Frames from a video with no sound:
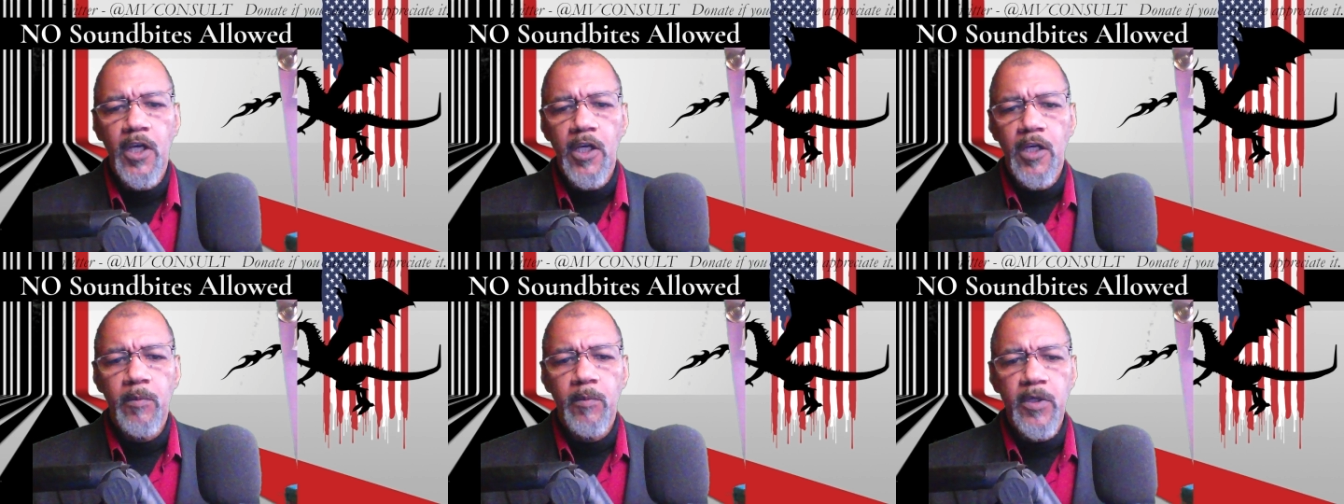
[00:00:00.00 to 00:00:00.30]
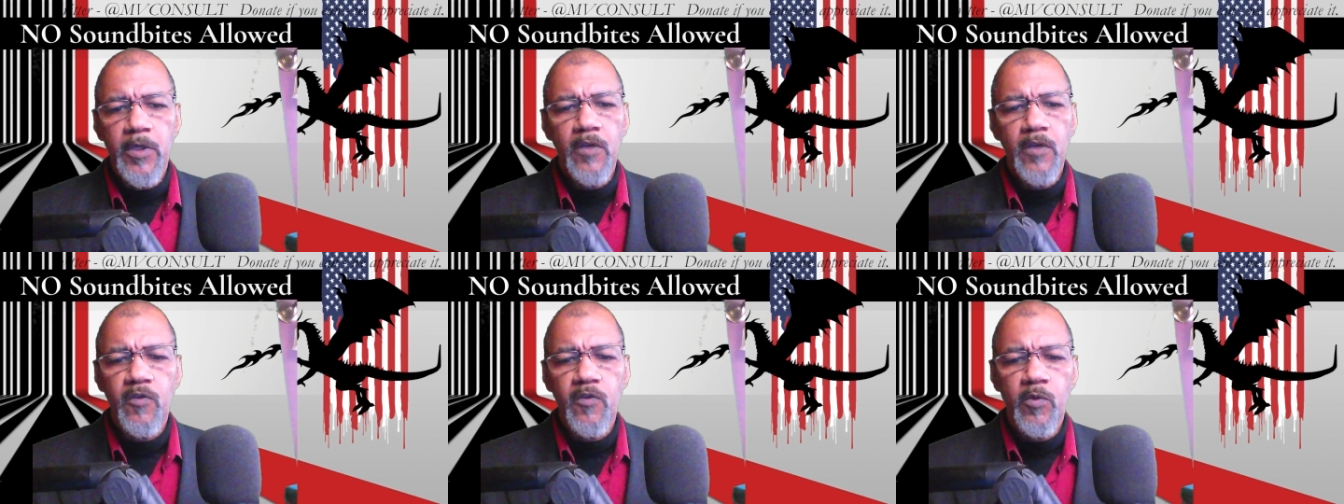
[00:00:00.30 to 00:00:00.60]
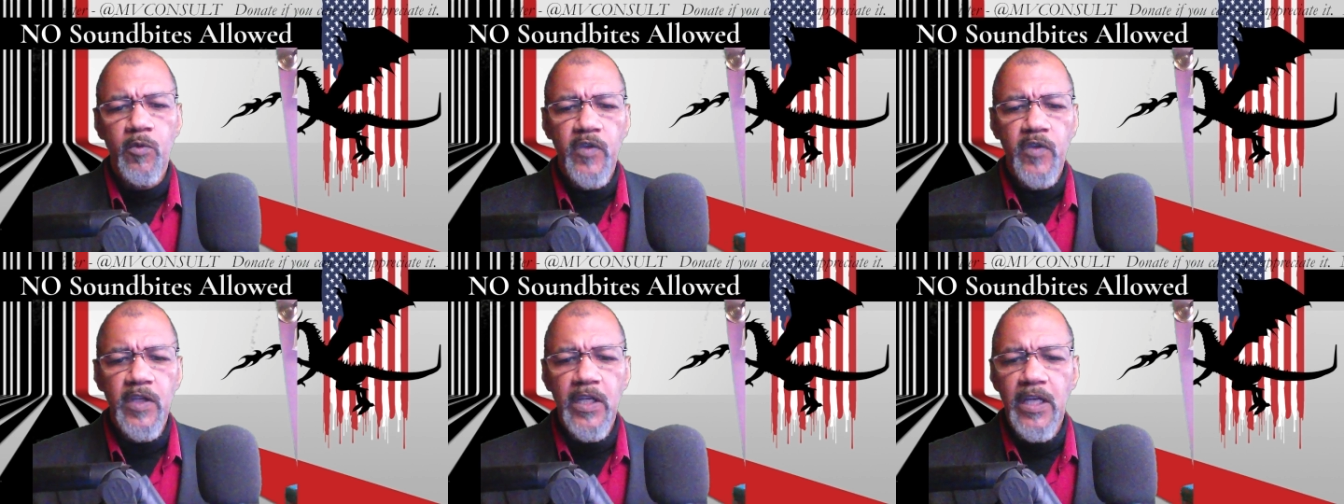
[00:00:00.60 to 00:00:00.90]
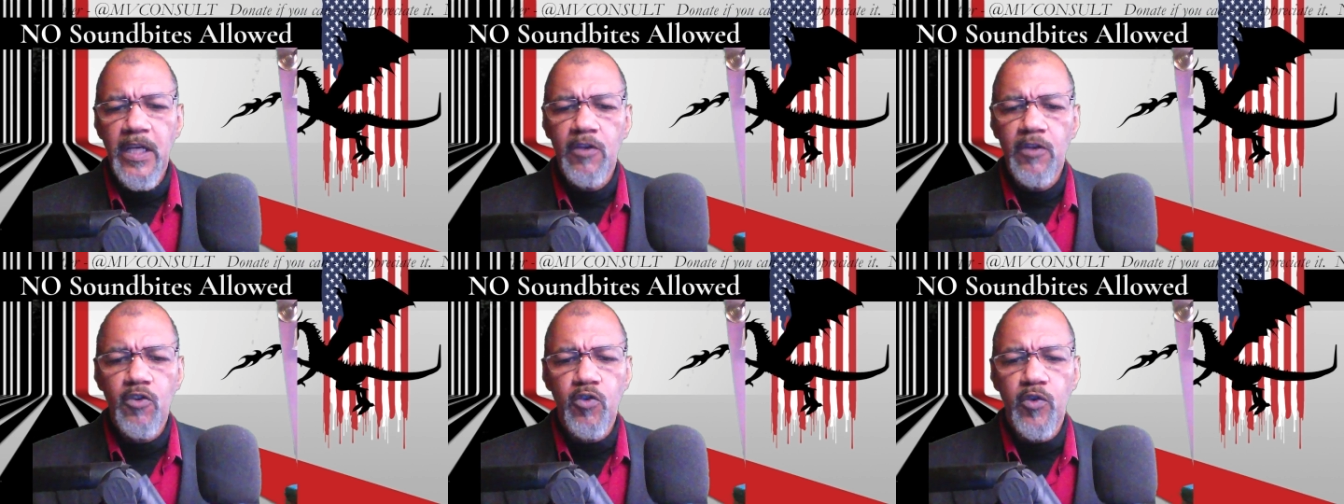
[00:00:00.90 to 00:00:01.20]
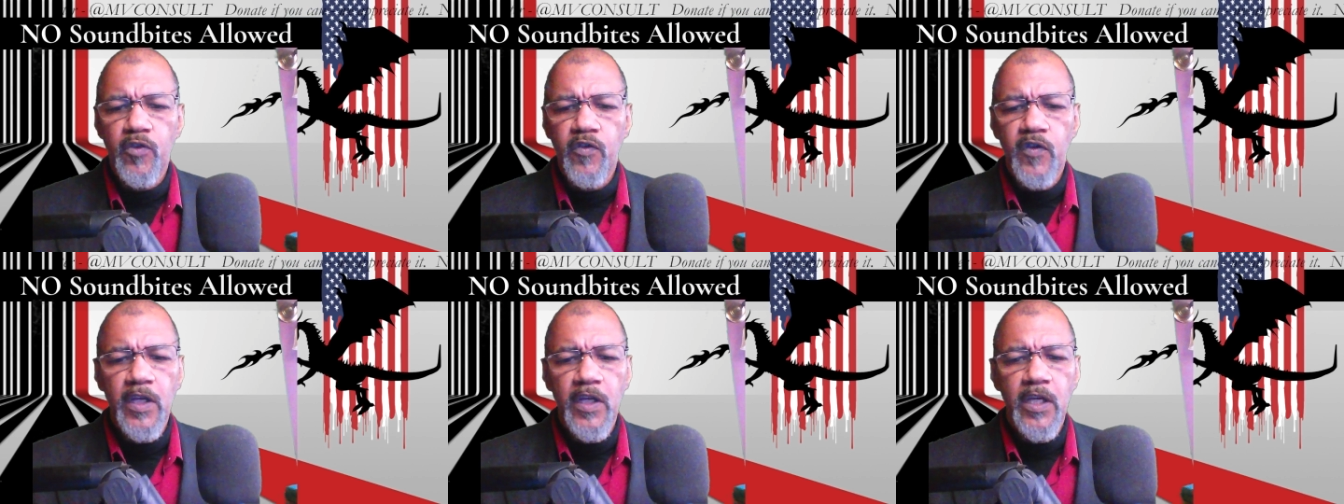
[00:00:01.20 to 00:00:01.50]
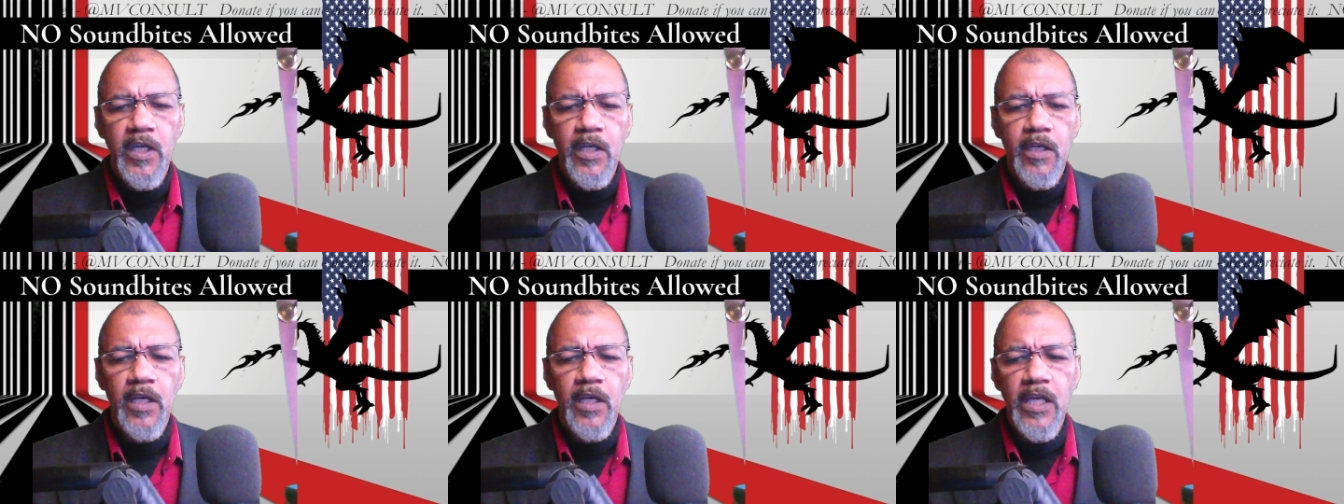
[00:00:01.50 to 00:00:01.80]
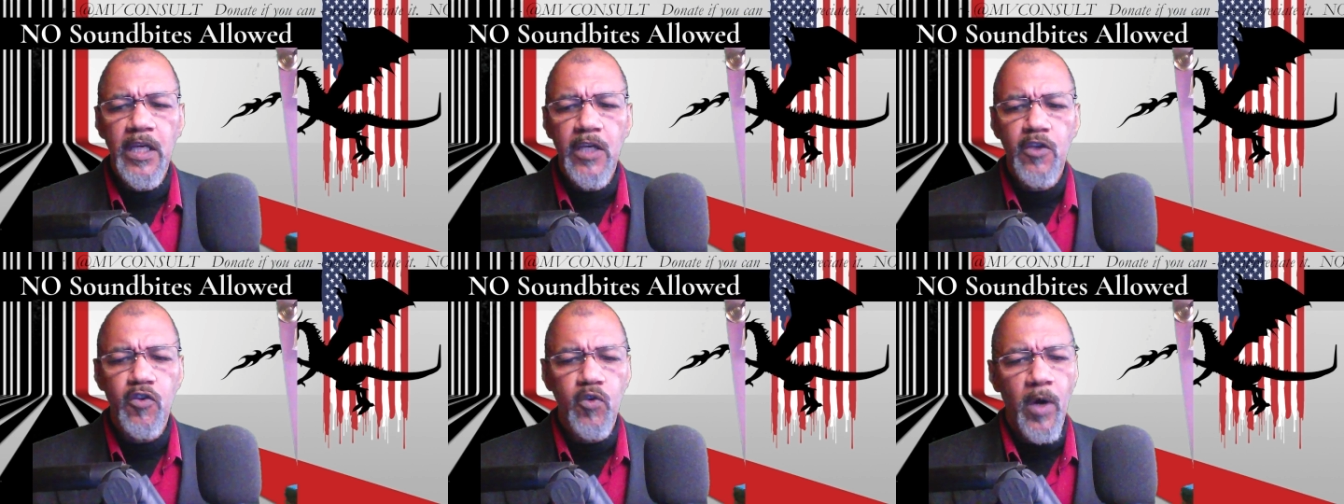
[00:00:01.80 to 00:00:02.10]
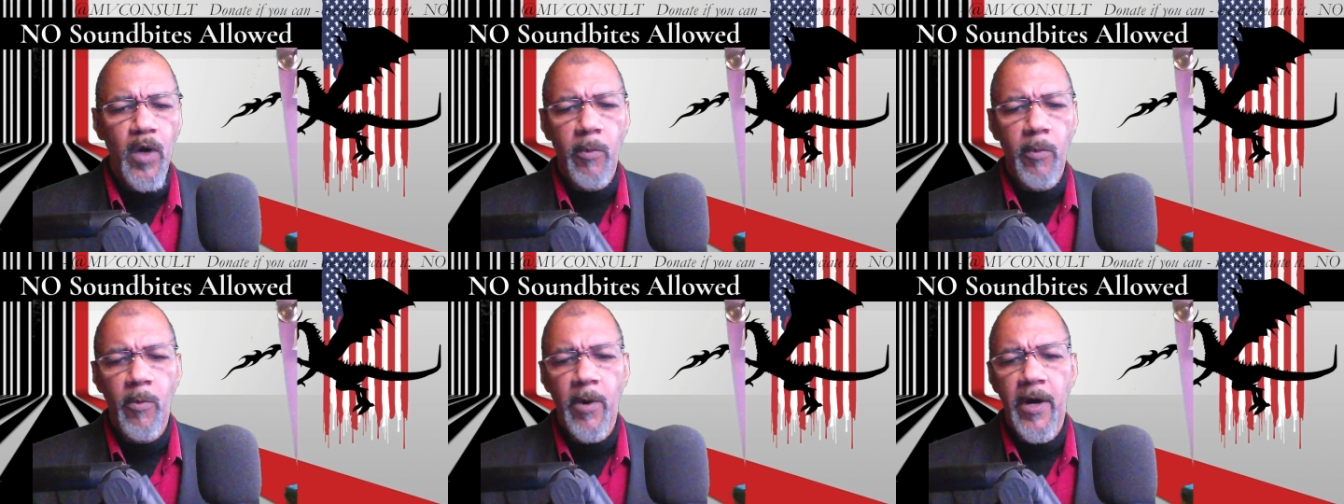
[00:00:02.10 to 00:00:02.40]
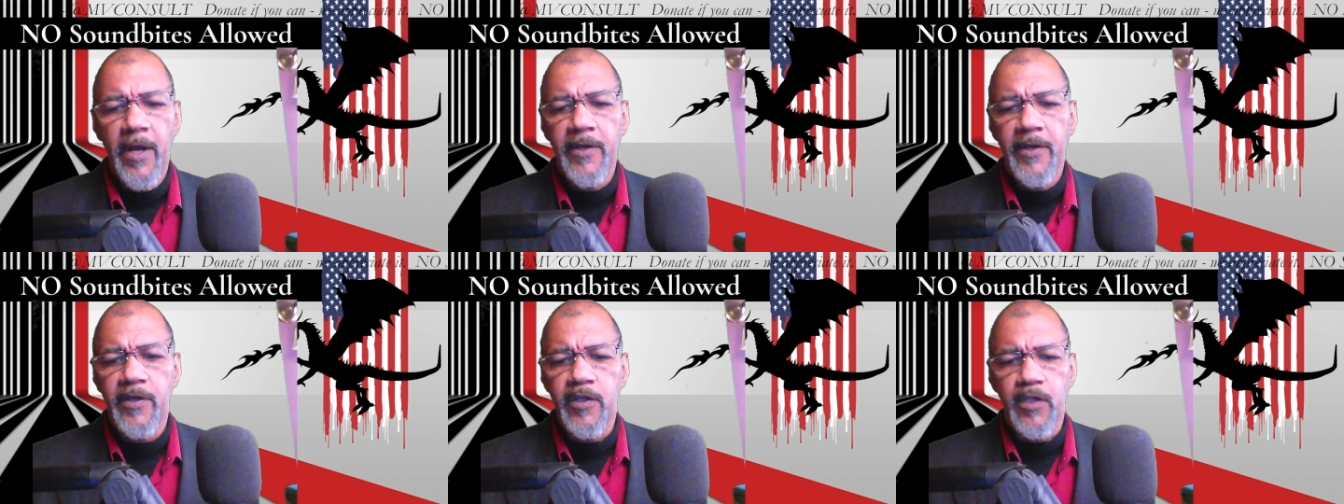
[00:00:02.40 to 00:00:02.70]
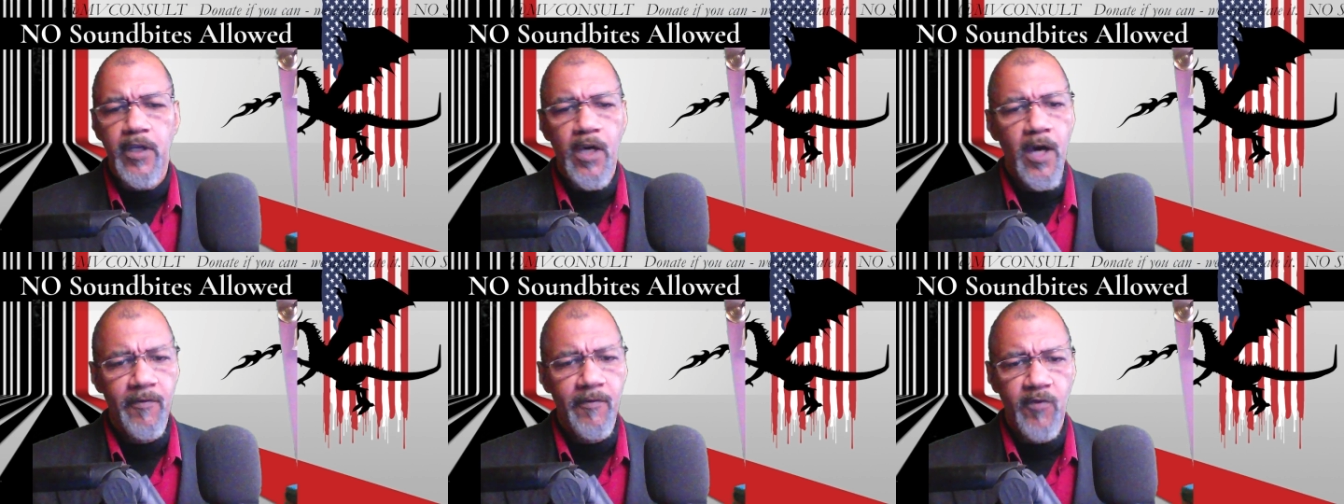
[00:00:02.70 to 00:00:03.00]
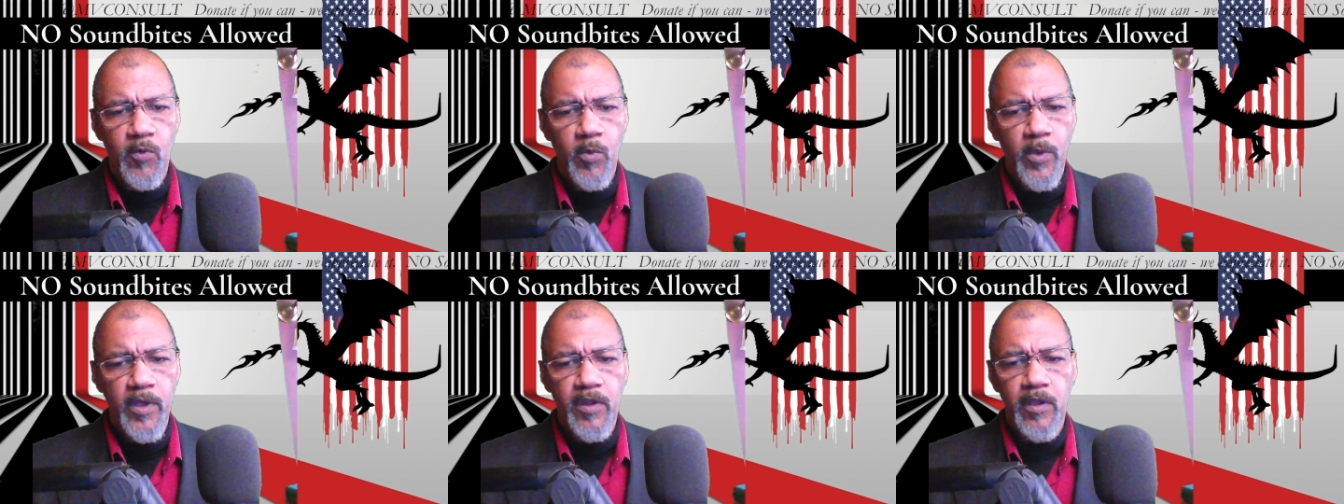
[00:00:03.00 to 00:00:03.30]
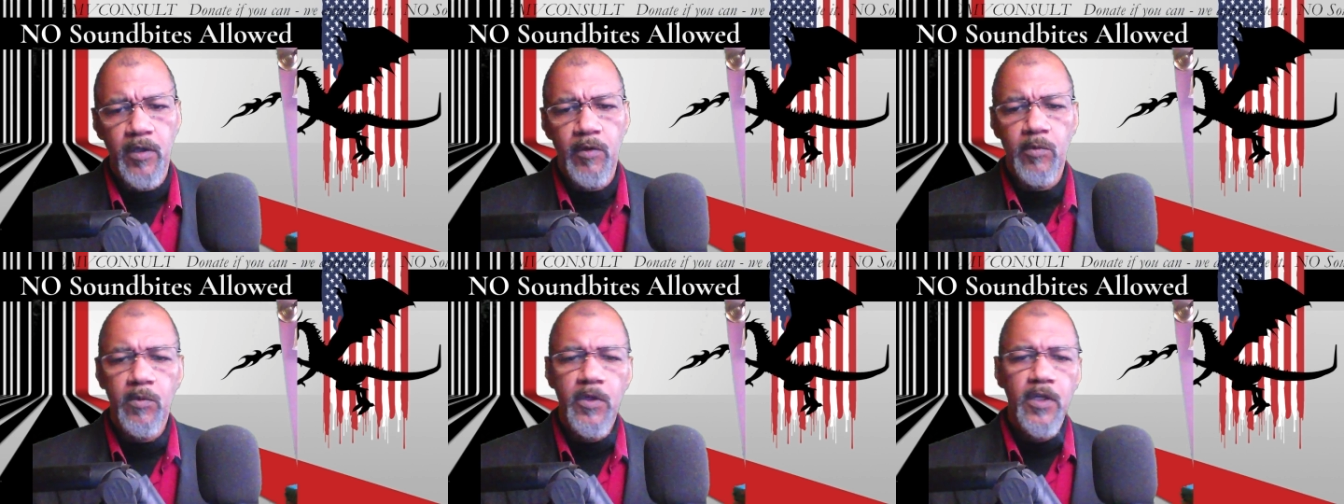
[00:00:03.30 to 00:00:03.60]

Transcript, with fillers: because it was an interesting issue I wanted to cover with you.